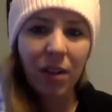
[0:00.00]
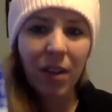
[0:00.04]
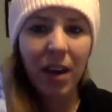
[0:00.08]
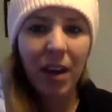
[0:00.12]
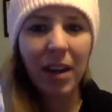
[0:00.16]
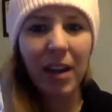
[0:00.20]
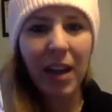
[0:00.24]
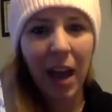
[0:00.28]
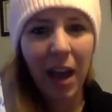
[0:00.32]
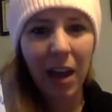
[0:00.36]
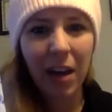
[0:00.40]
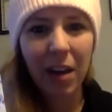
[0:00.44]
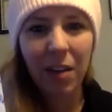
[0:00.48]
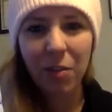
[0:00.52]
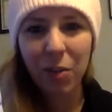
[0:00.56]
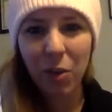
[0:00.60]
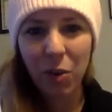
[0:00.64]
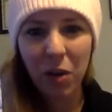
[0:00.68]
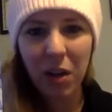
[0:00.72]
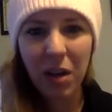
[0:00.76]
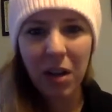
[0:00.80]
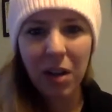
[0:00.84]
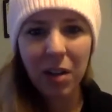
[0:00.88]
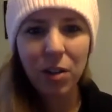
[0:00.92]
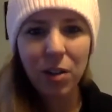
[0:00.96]
that, again, if you
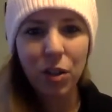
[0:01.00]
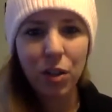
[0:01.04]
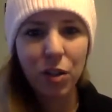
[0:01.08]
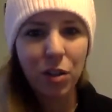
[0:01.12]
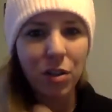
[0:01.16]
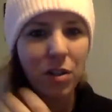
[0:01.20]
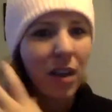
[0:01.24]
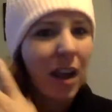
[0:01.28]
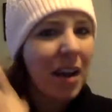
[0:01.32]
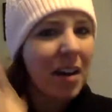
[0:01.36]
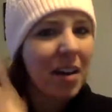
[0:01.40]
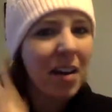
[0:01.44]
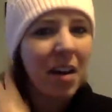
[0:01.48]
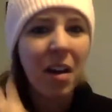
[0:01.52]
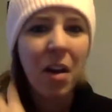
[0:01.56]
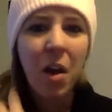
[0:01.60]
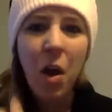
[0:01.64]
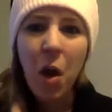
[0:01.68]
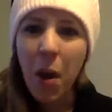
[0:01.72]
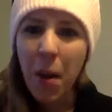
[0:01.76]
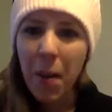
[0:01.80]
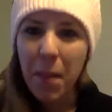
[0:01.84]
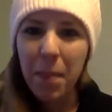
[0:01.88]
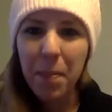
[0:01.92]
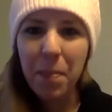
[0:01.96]
needed to just kind of,
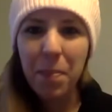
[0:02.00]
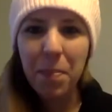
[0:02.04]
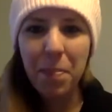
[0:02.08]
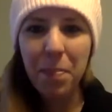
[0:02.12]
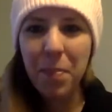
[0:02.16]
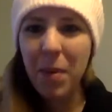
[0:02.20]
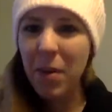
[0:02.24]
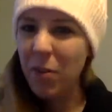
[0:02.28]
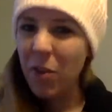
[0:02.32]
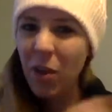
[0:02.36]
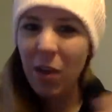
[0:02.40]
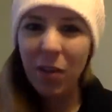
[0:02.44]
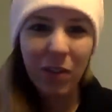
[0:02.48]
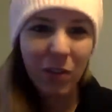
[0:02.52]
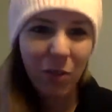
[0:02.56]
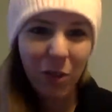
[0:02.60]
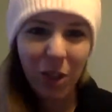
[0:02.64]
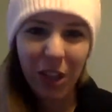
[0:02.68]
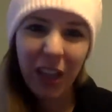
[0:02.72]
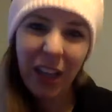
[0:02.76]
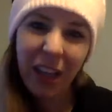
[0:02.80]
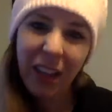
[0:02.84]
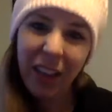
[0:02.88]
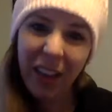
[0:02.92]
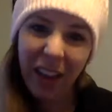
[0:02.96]
if you have a
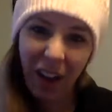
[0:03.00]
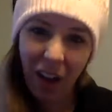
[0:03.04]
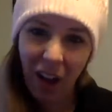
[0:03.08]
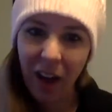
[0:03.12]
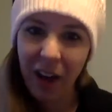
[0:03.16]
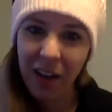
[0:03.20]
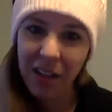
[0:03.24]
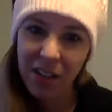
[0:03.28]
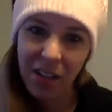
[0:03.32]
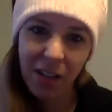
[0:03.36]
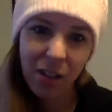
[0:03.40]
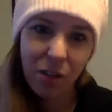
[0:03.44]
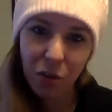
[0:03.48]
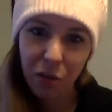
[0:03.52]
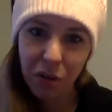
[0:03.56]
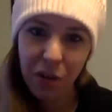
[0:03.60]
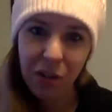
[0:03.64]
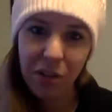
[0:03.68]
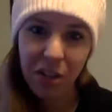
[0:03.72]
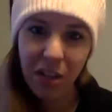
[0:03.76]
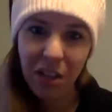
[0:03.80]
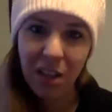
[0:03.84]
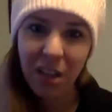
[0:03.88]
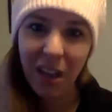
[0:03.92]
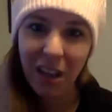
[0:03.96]
really like high sensory
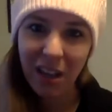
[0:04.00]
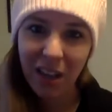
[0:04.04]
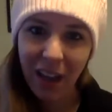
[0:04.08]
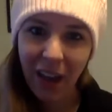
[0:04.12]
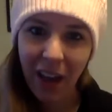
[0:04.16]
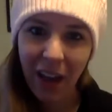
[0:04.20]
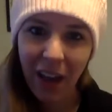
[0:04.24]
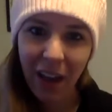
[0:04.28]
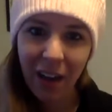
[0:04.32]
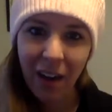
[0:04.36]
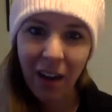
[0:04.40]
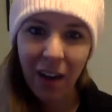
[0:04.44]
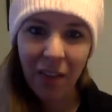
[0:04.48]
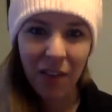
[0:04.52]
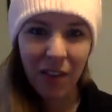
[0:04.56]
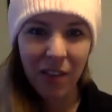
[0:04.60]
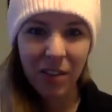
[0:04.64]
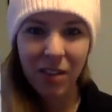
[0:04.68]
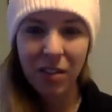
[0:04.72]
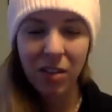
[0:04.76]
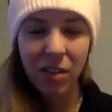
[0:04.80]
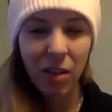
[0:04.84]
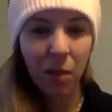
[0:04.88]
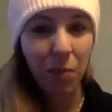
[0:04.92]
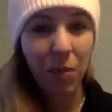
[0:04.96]
seeking kid and this
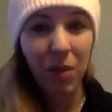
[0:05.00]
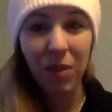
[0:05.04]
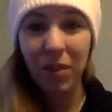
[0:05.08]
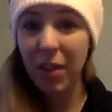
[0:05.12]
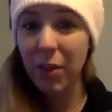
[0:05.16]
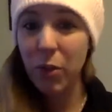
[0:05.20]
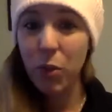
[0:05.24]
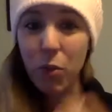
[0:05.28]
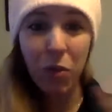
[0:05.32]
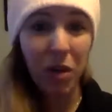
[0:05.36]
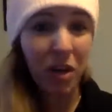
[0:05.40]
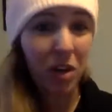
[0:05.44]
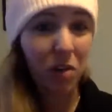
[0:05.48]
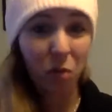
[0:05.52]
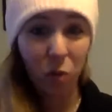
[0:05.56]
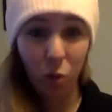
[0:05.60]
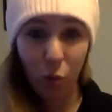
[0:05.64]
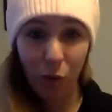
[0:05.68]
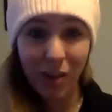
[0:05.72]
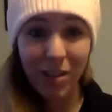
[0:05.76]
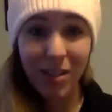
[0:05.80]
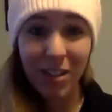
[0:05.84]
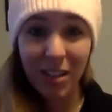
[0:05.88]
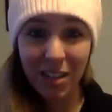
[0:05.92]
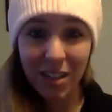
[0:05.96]
is something that's
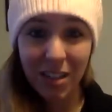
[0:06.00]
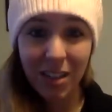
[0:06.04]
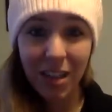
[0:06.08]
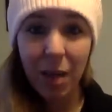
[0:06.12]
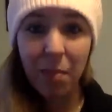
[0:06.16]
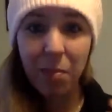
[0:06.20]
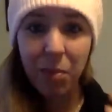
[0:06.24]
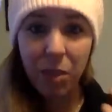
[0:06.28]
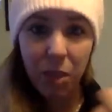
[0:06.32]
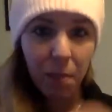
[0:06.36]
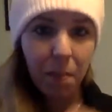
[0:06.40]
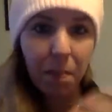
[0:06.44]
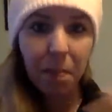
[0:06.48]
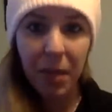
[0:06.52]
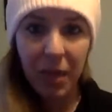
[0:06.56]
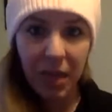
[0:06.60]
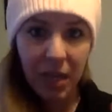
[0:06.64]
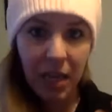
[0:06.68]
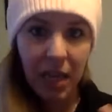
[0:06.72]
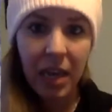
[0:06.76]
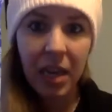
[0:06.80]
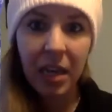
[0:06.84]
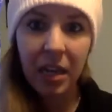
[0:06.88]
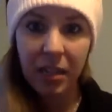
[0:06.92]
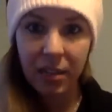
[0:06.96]
reinforcing to them to
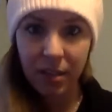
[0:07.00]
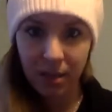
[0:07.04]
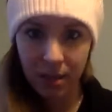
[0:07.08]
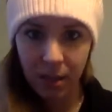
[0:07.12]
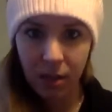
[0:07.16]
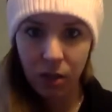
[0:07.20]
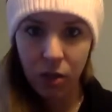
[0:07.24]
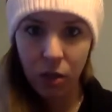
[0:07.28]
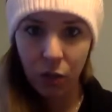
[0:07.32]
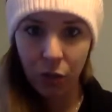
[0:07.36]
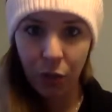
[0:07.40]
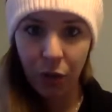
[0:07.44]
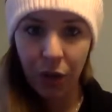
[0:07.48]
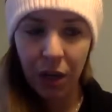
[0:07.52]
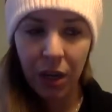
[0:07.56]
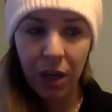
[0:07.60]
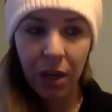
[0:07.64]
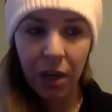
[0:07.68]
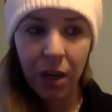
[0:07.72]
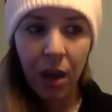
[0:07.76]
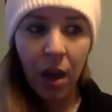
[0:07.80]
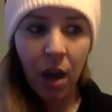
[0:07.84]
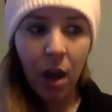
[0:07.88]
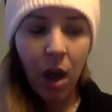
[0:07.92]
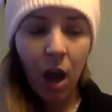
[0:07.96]
be in a sensory
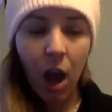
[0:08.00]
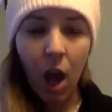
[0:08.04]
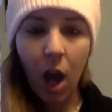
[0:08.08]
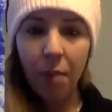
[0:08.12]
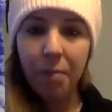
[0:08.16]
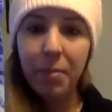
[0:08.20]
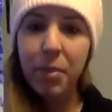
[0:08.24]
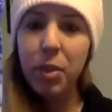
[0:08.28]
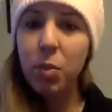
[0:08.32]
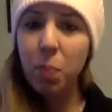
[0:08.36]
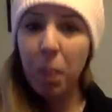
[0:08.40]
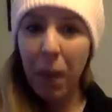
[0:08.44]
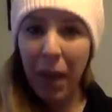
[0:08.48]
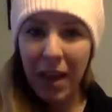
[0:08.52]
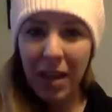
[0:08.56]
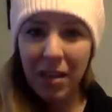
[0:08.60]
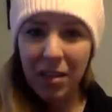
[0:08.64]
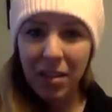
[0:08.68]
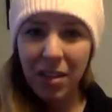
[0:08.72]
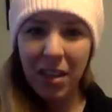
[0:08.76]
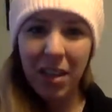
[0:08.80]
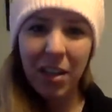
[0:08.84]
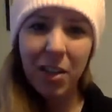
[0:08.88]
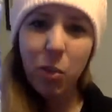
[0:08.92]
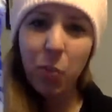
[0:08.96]
space
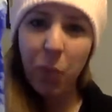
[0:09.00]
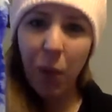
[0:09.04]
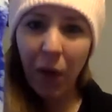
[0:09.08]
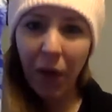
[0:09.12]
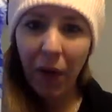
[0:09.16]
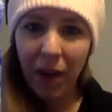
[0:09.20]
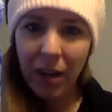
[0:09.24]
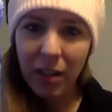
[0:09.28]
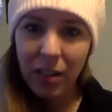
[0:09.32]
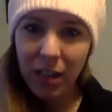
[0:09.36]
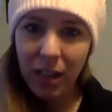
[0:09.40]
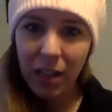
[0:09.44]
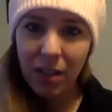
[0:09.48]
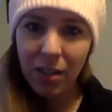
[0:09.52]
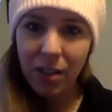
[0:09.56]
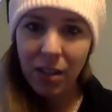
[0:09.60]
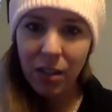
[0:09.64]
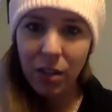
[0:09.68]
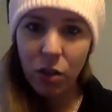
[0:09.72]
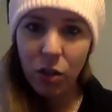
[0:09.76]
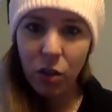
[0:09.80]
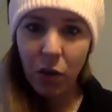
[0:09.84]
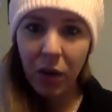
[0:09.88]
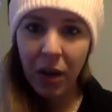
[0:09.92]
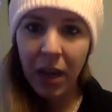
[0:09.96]
and experience that
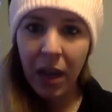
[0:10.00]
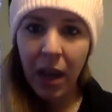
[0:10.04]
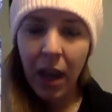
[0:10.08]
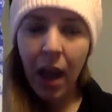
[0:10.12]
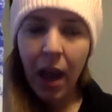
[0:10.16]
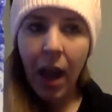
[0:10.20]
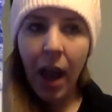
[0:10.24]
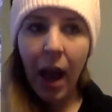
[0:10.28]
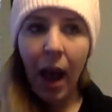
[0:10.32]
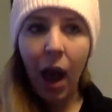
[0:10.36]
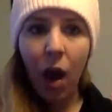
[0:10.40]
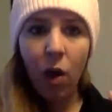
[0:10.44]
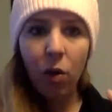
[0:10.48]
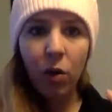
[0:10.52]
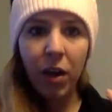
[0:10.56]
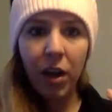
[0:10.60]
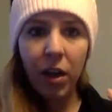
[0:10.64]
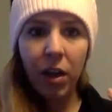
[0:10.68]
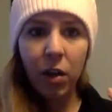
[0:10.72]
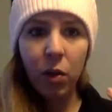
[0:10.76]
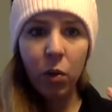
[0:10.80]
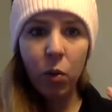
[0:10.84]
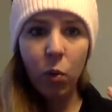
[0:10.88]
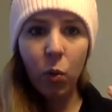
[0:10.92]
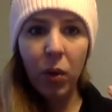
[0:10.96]
sensory, how
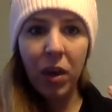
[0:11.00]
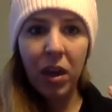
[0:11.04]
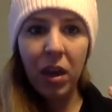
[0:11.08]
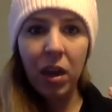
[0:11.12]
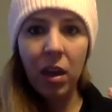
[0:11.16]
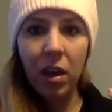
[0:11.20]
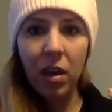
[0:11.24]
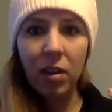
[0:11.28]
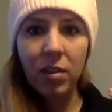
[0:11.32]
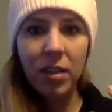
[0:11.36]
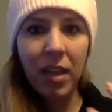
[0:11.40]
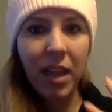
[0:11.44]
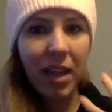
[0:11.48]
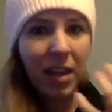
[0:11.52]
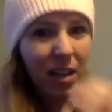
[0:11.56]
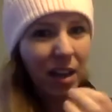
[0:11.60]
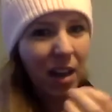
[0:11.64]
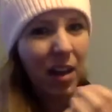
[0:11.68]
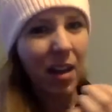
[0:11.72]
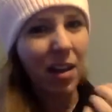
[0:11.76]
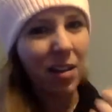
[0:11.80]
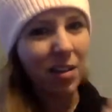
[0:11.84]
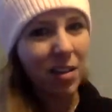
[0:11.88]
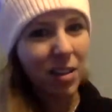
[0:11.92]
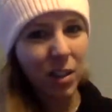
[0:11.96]
can we take
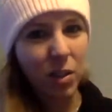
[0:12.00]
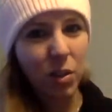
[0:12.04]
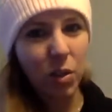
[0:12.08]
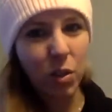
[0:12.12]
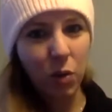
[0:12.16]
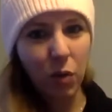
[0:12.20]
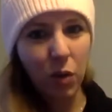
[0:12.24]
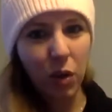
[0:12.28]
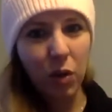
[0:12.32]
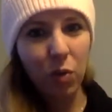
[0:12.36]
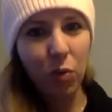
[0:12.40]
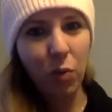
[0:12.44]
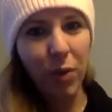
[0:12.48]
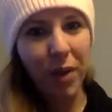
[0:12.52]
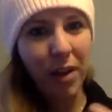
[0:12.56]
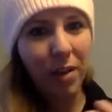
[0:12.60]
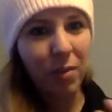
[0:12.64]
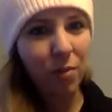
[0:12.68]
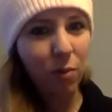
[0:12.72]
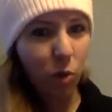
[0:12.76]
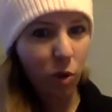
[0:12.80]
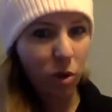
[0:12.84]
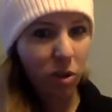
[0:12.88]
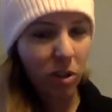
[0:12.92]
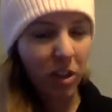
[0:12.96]
a sensory
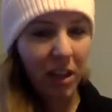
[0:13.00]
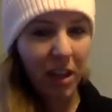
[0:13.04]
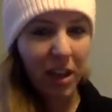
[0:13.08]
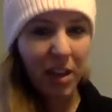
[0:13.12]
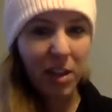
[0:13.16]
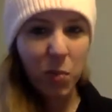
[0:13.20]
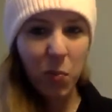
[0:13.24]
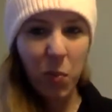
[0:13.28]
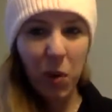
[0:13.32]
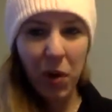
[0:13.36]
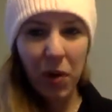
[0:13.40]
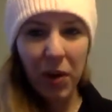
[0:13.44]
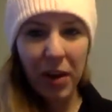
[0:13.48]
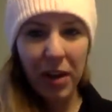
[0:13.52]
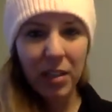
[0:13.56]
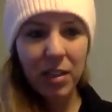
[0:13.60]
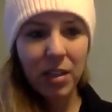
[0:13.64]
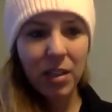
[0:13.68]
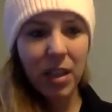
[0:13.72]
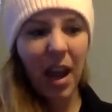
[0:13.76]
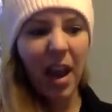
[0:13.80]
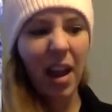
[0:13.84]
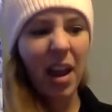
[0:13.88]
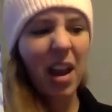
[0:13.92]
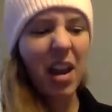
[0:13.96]
reinforcing experience
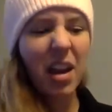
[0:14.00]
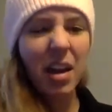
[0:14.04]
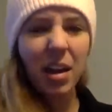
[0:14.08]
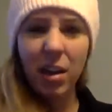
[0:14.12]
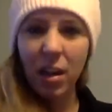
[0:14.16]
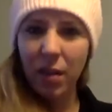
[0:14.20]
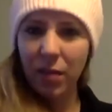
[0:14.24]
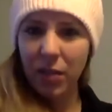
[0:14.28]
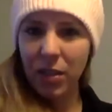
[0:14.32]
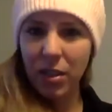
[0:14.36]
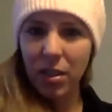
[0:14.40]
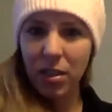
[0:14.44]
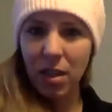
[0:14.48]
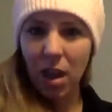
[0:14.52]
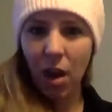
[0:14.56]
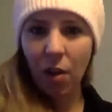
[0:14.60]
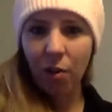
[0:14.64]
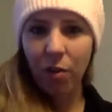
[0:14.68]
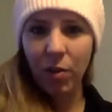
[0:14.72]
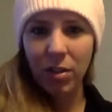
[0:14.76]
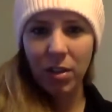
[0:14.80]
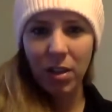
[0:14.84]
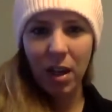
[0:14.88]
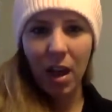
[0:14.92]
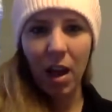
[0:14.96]
that in and of itself
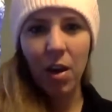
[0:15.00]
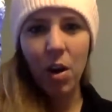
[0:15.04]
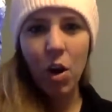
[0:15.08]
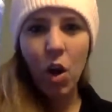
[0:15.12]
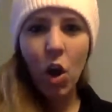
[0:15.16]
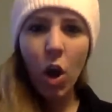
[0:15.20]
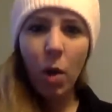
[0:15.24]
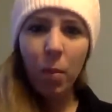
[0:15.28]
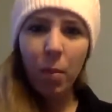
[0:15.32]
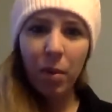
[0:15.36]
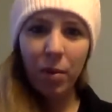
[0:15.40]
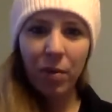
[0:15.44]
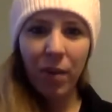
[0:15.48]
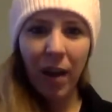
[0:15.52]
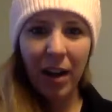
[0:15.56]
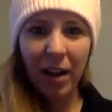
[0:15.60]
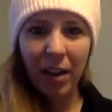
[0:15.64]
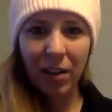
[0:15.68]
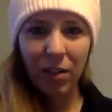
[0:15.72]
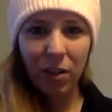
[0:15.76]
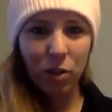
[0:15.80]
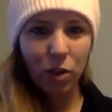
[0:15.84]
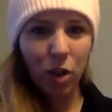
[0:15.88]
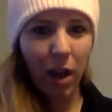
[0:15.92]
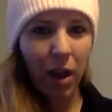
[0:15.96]
is not providing
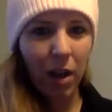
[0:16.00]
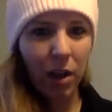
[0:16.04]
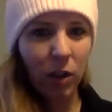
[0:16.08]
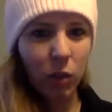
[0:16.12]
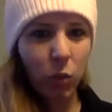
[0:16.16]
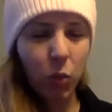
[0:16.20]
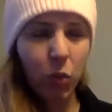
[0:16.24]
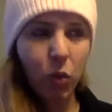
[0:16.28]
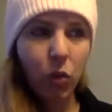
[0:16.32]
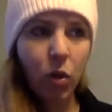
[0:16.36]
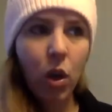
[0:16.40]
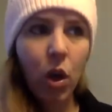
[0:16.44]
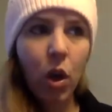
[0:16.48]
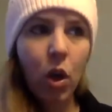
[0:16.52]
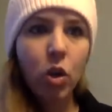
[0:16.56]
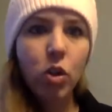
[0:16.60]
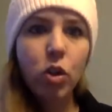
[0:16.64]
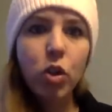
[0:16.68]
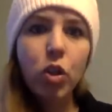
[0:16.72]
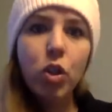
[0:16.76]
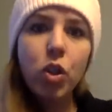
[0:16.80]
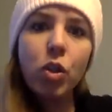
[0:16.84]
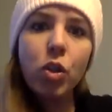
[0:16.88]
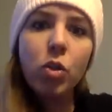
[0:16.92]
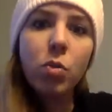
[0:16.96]
the child with
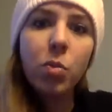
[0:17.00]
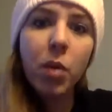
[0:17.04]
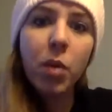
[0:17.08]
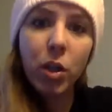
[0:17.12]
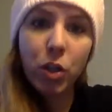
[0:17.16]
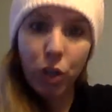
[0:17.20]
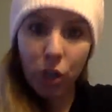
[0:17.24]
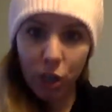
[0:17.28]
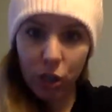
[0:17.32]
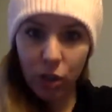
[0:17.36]
too much